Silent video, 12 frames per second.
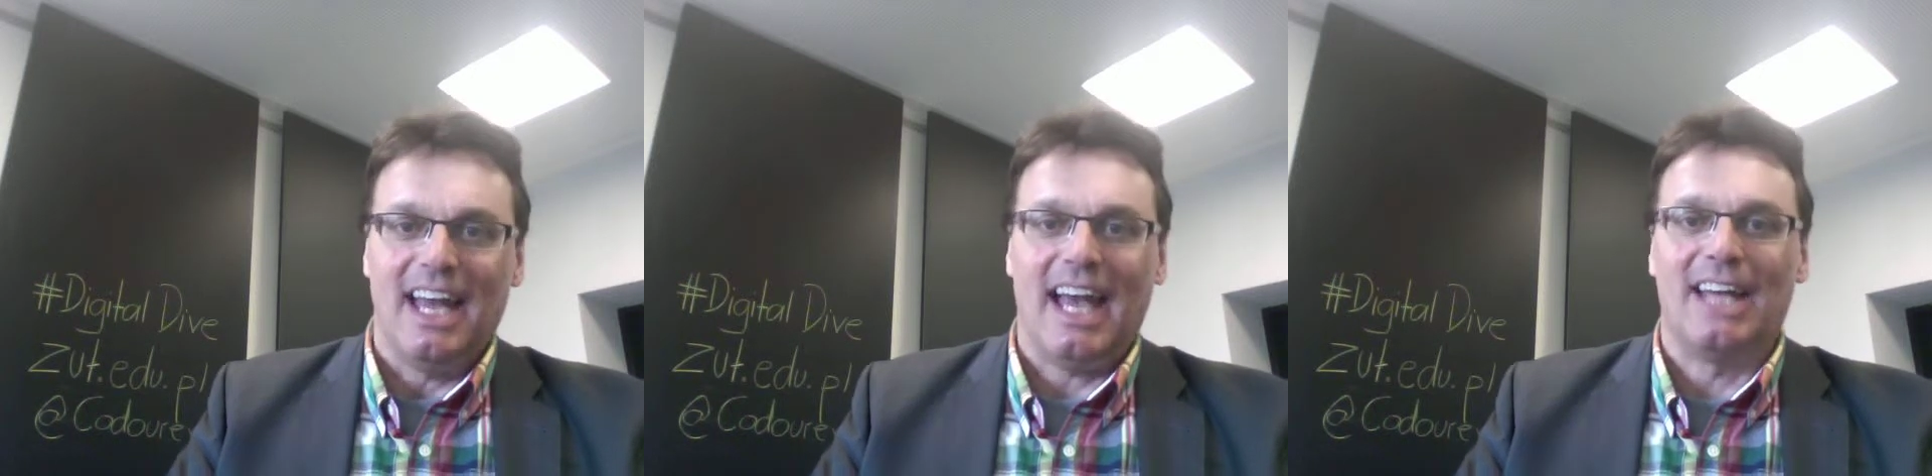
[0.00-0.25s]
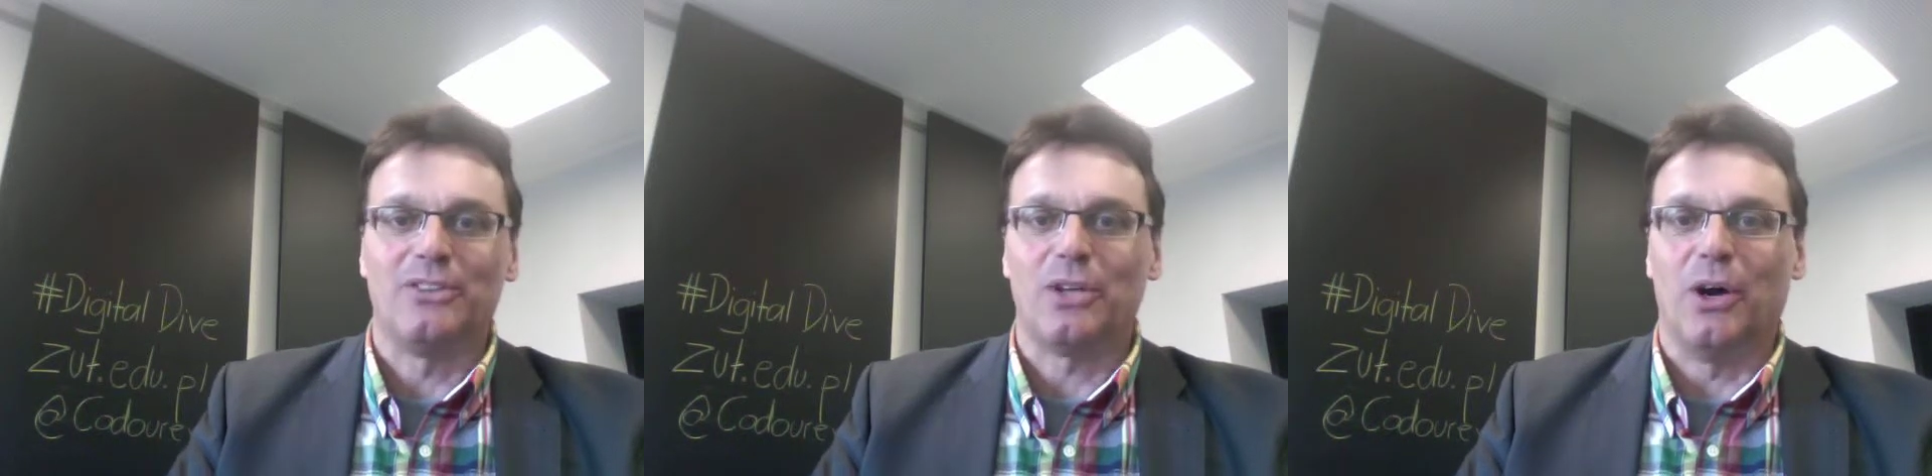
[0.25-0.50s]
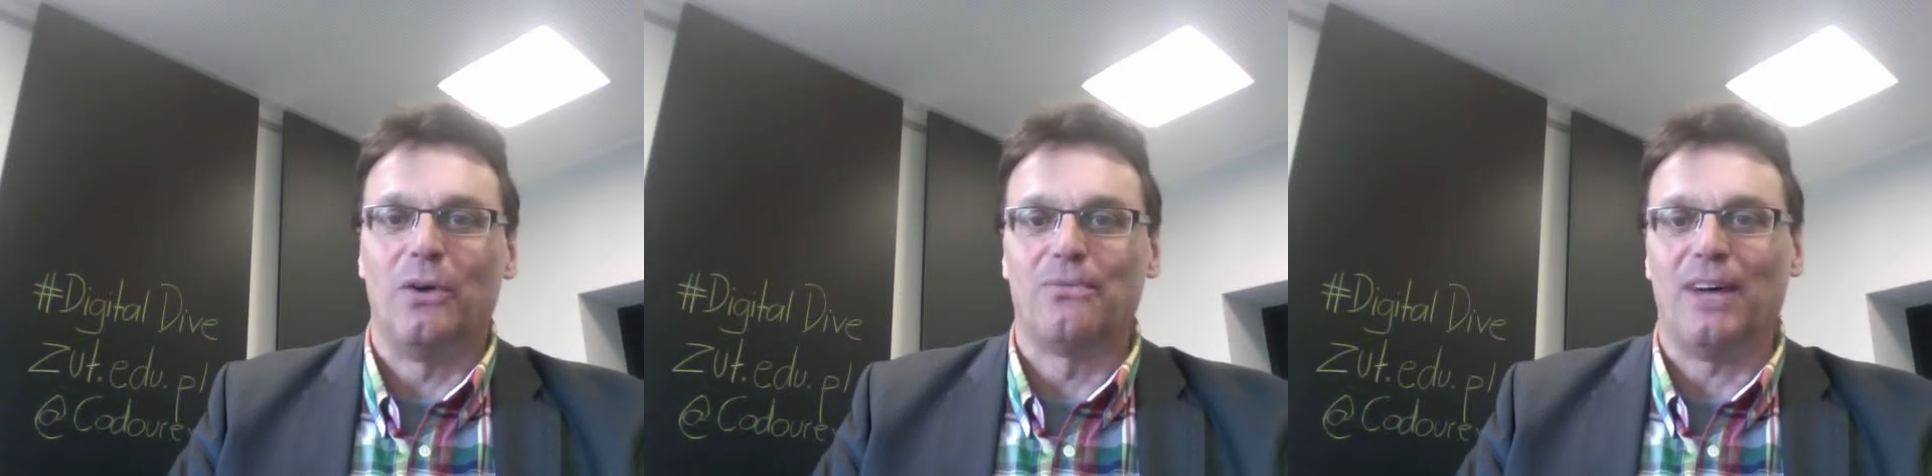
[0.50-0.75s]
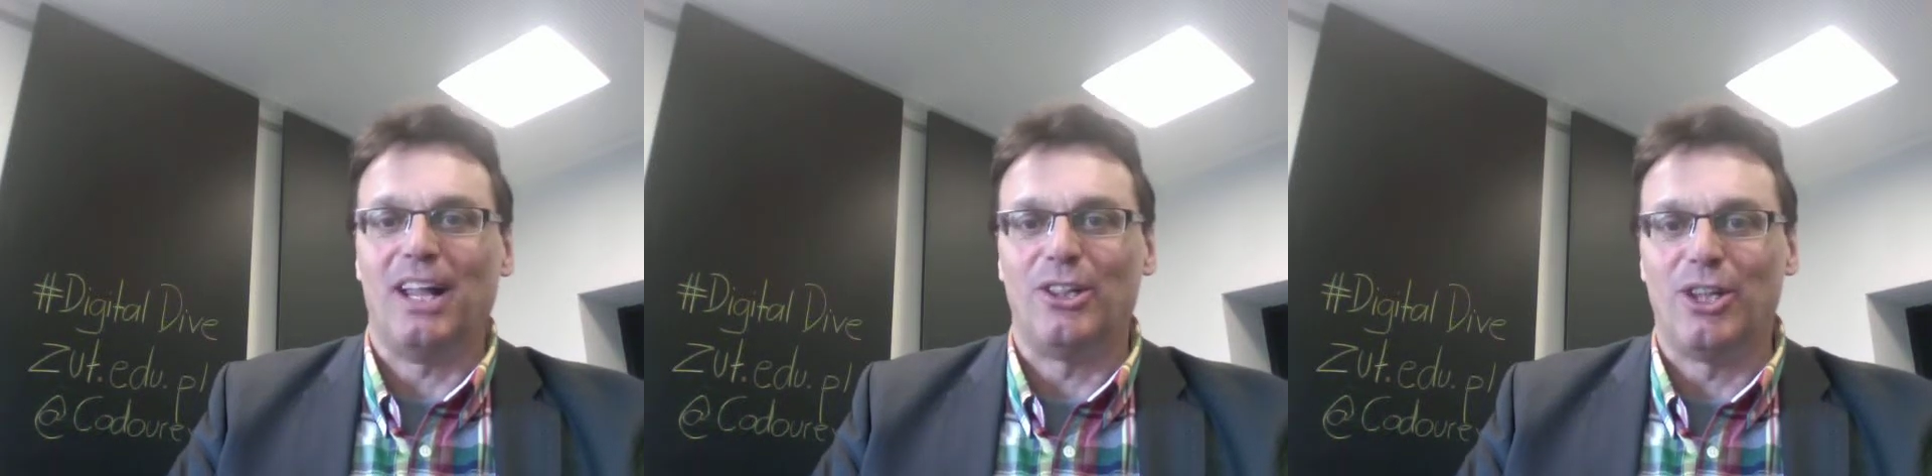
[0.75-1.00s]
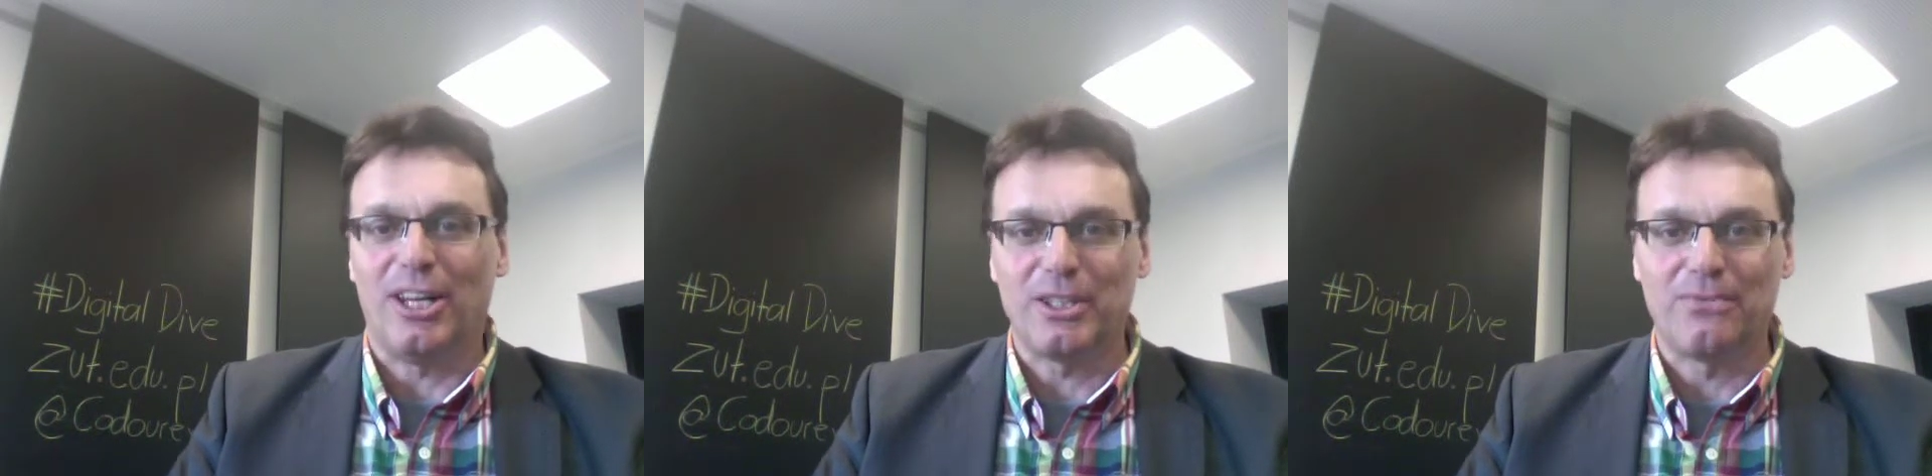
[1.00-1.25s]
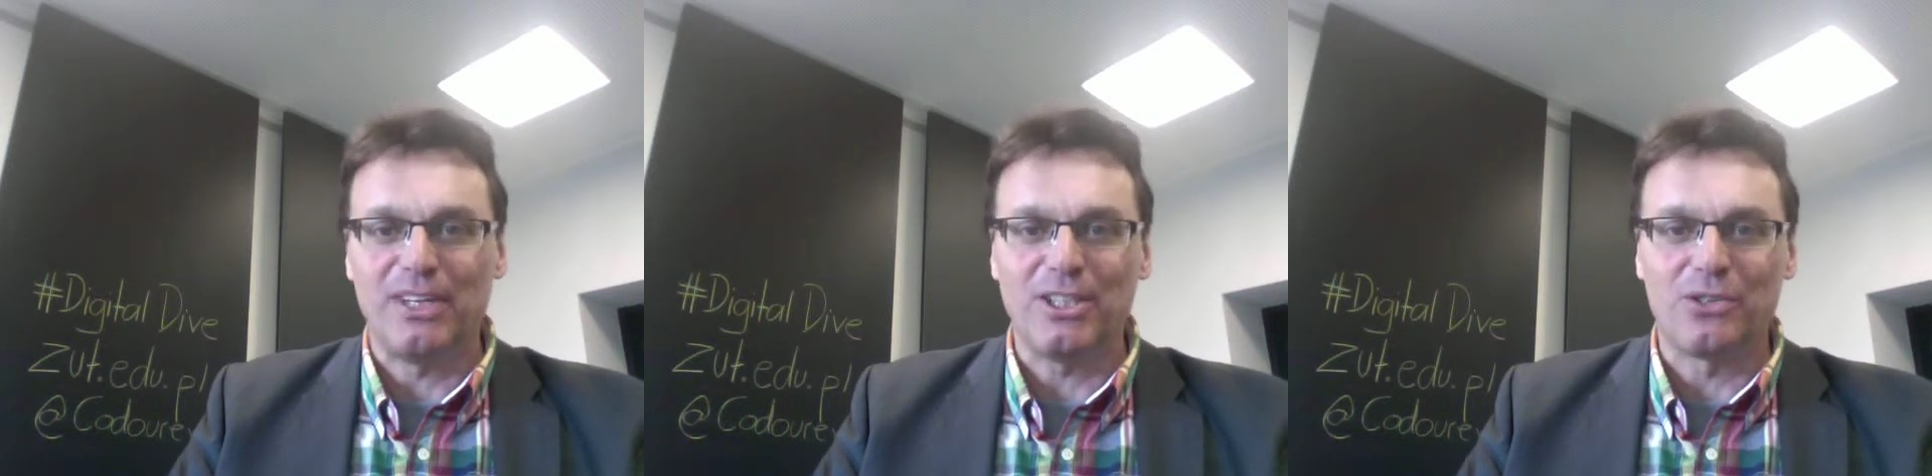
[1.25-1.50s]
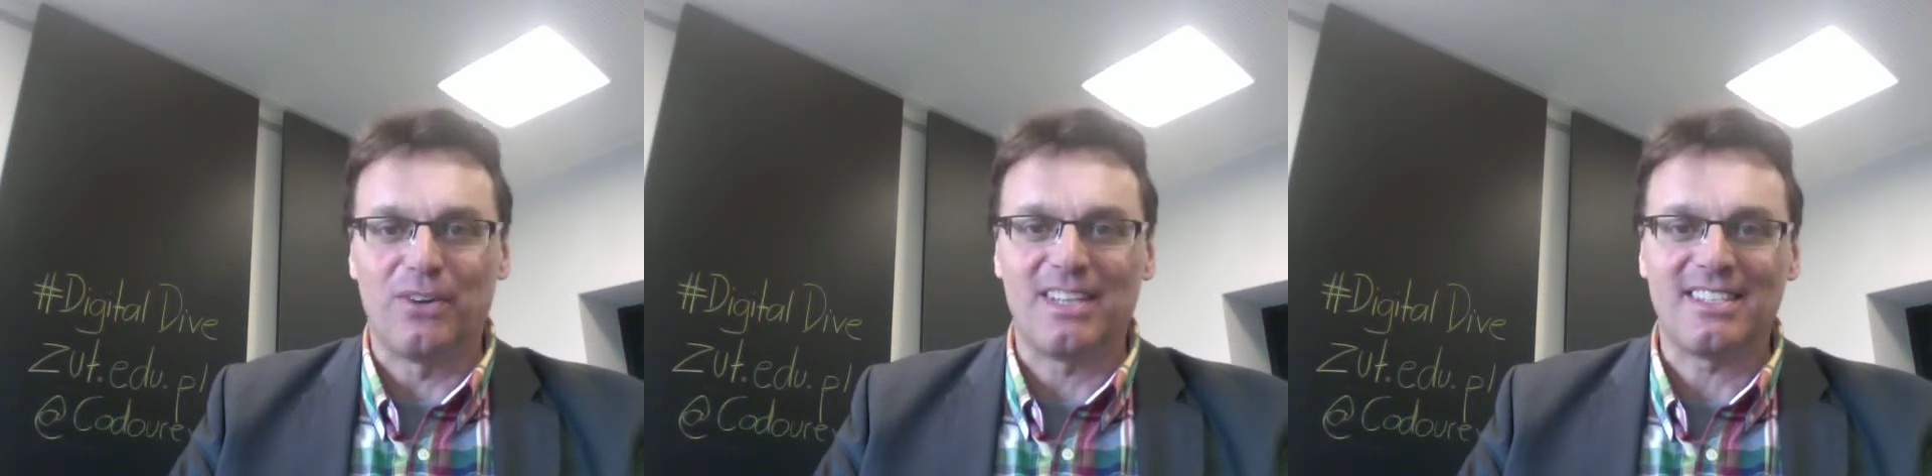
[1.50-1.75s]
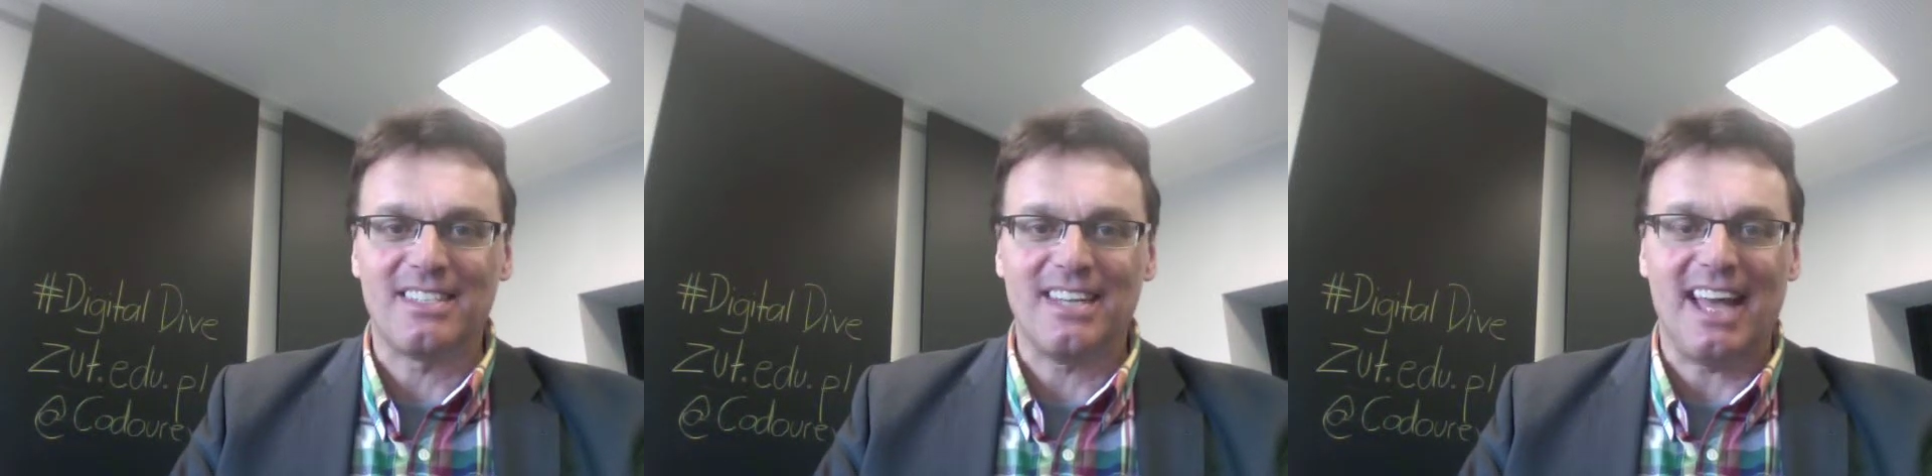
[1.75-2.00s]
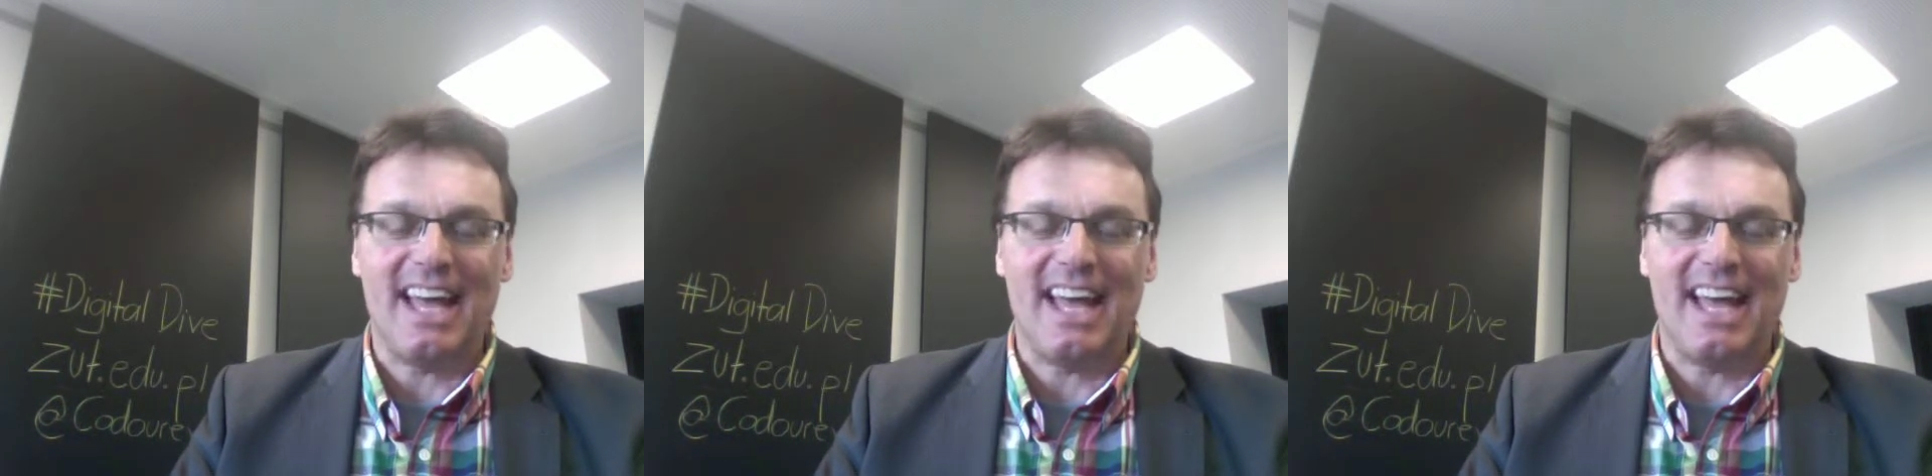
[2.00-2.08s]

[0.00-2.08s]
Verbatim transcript: and of a lot of interest